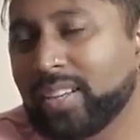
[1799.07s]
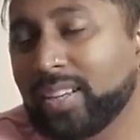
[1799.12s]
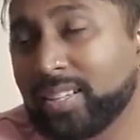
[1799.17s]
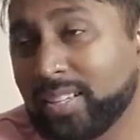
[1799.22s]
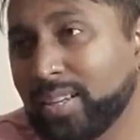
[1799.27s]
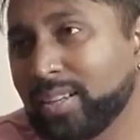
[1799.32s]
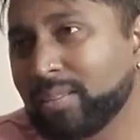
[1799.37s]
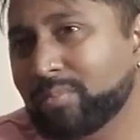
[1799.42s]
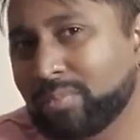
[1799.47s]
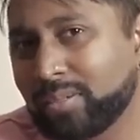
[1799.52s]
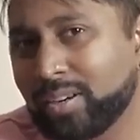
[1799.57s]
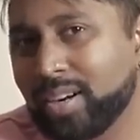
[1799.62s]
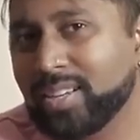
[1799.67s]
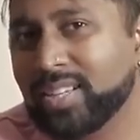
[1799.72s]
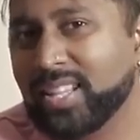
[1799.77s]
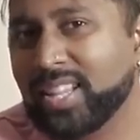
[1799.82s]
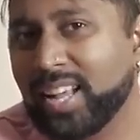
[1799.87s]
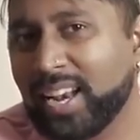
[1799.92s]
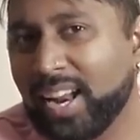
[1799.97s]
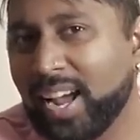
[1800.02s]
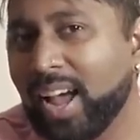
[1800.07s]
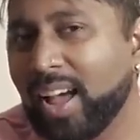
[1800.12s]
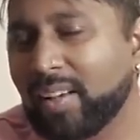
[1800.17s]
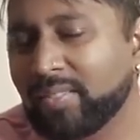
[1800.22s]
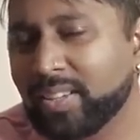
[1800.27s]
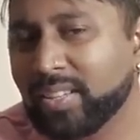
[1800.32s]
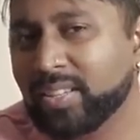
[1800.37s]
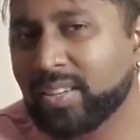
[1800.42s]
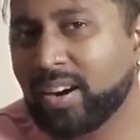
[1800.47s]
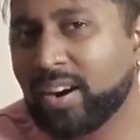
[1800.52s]
Is he impressed that I have
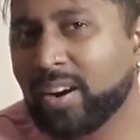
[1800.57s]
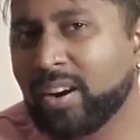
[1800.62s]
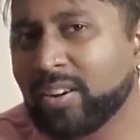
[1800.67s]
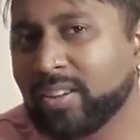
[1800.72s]
this car,